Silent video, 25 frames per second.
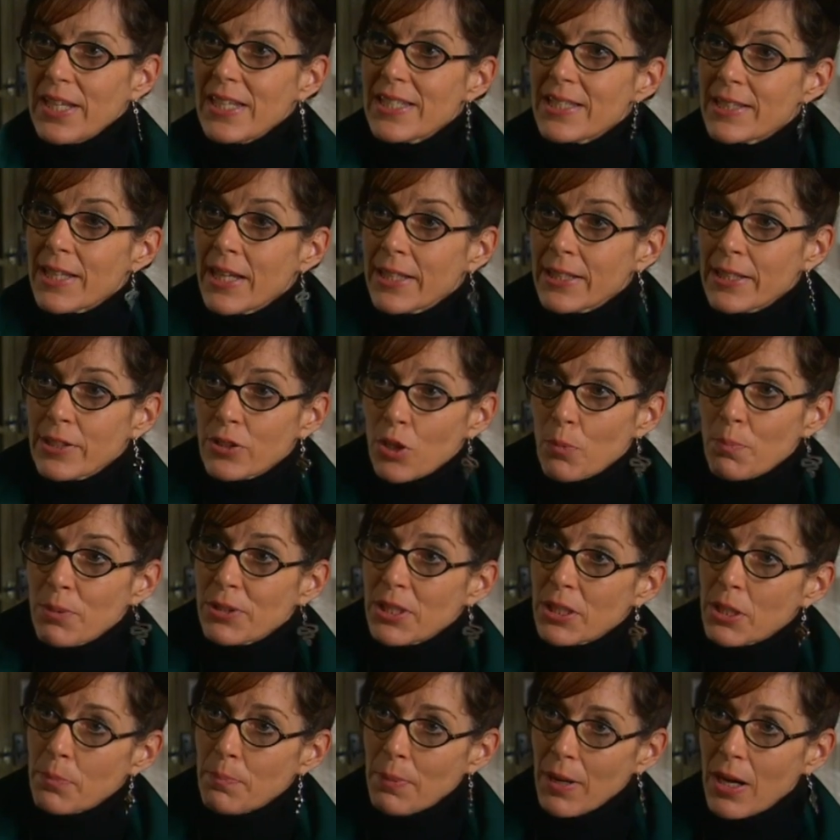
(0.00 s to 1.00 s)
His tank is
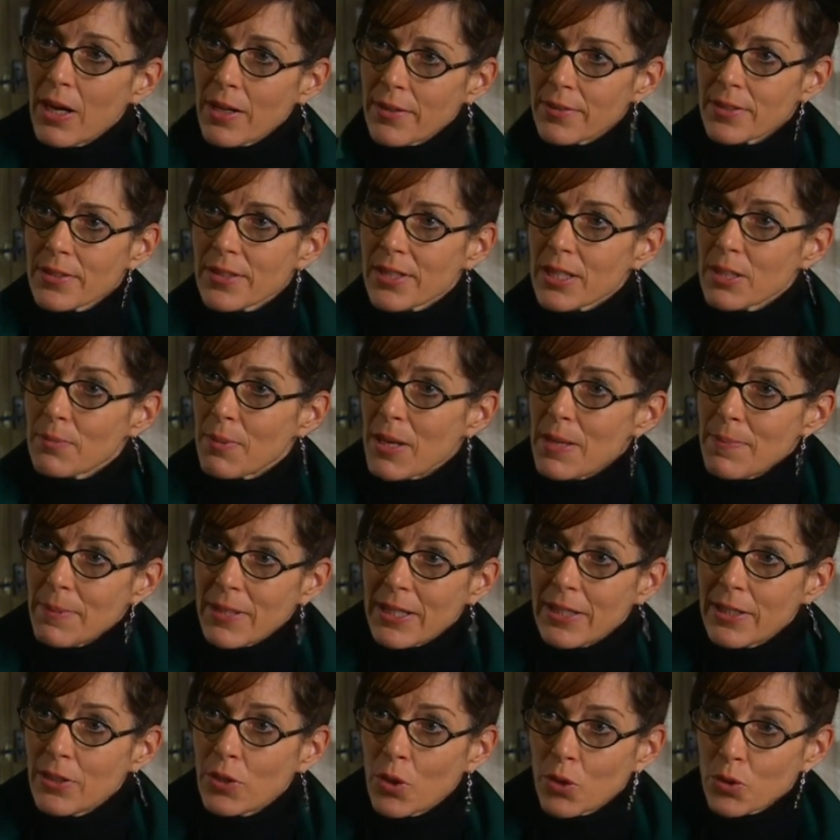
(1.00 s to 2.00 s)
opposite the python's, and
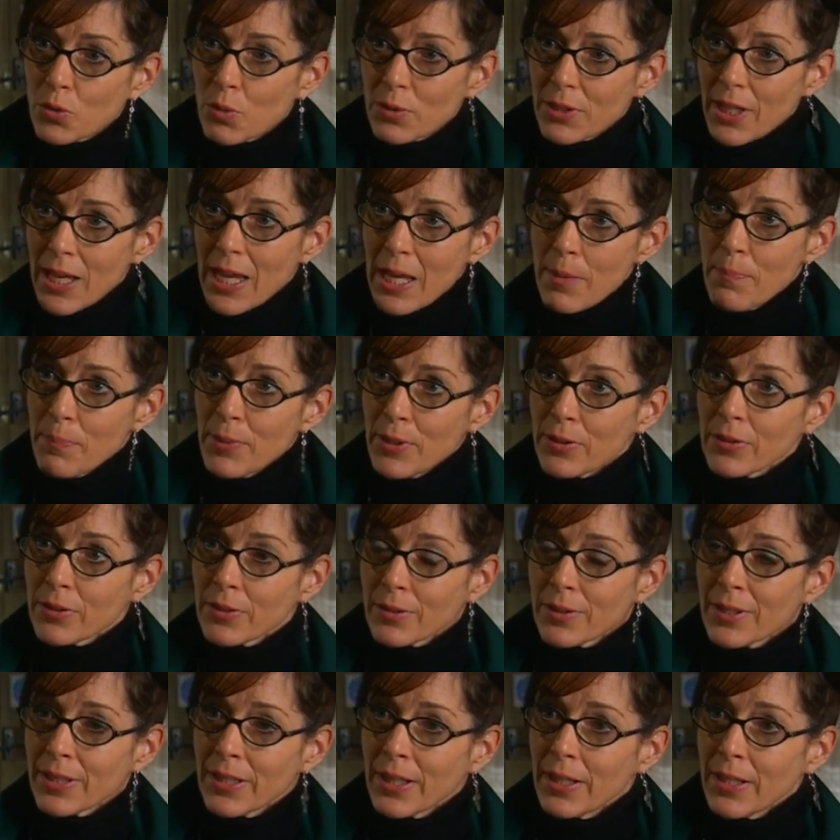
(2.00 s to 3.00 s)
maybe he knows what
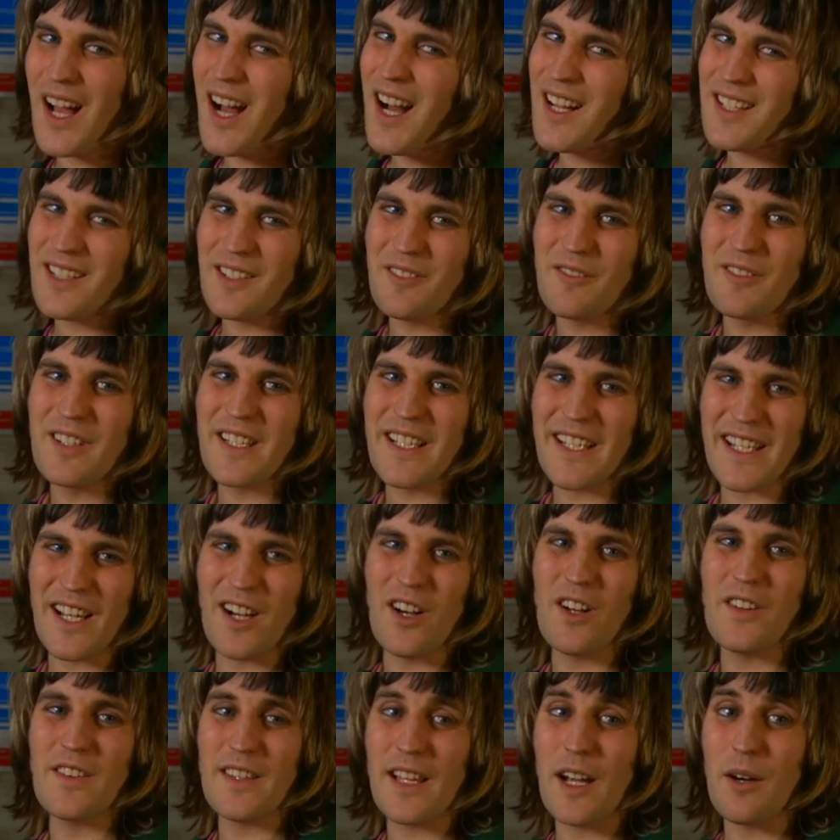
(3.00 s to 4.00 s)
happened. I don't really get
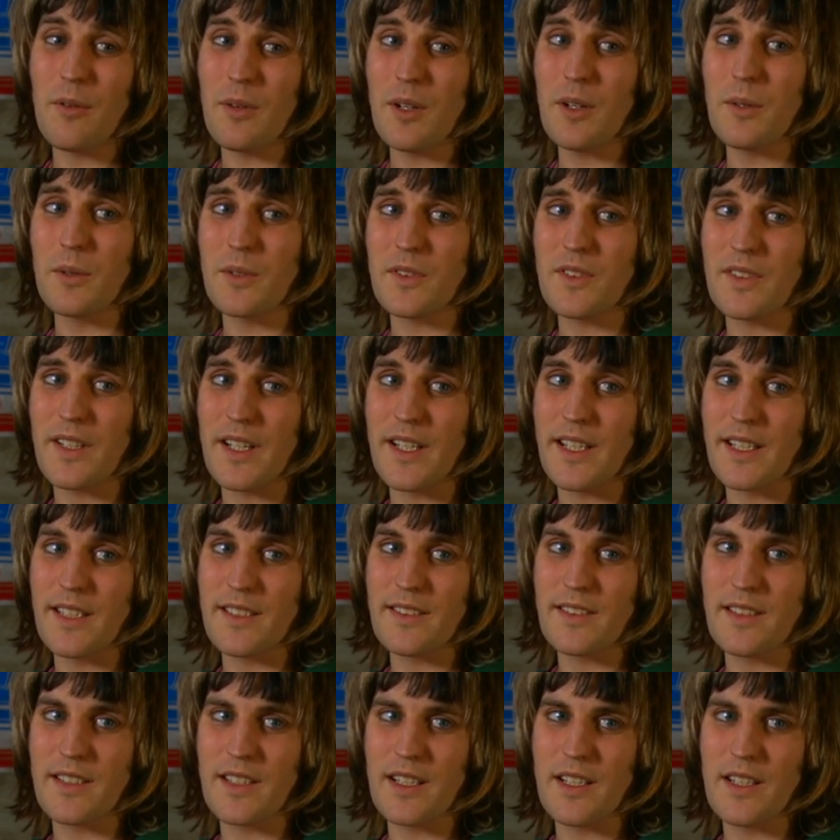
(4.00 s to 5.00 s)
on that well with
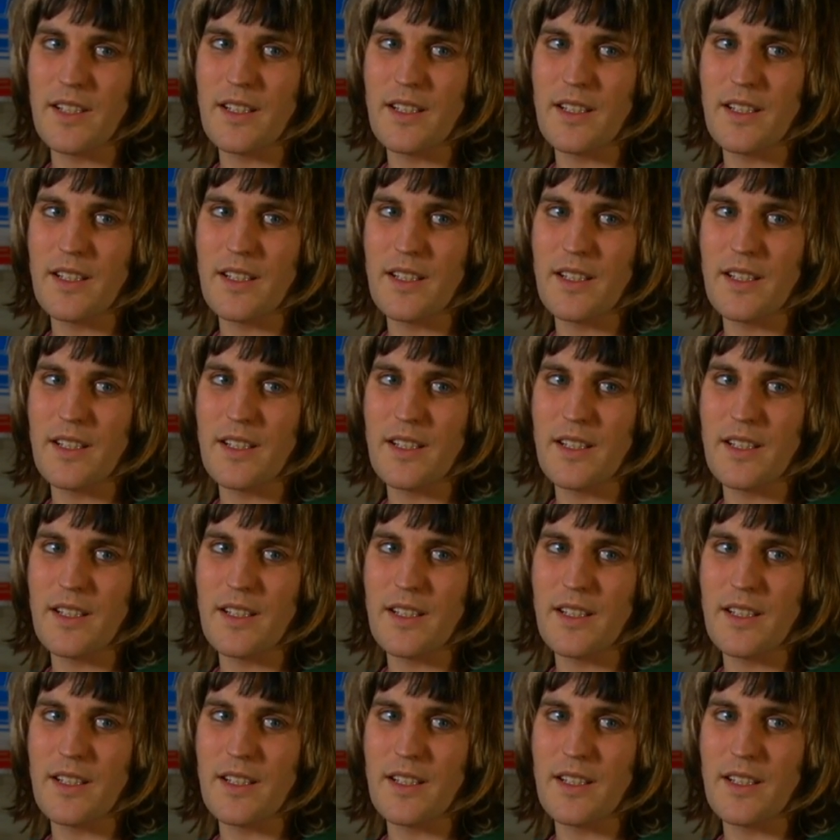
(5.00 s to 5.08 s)
snakes, you know.